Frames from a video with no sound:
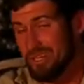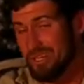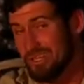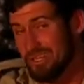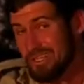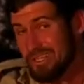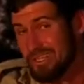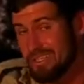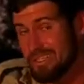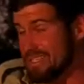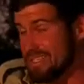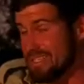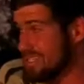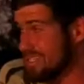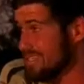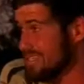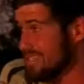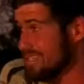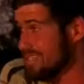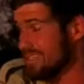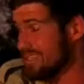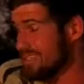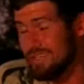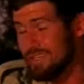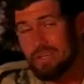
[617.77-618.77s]
And
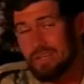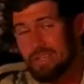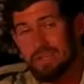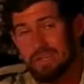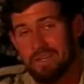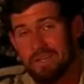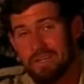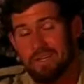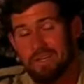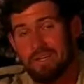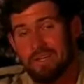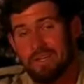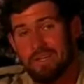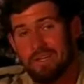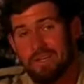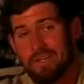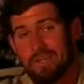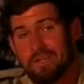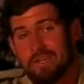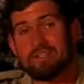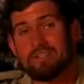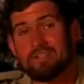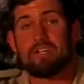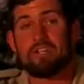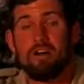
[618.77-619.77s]

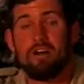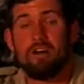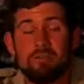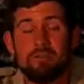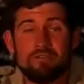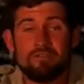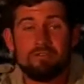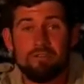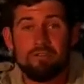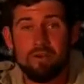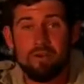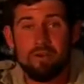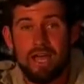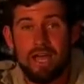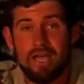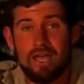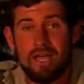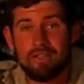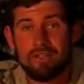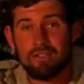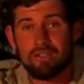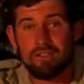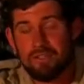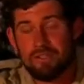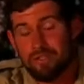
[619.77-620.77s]
it is common for
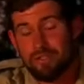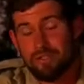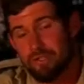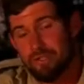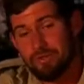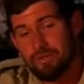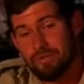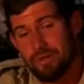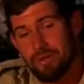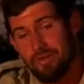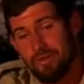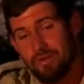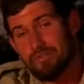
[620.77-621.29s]
lion to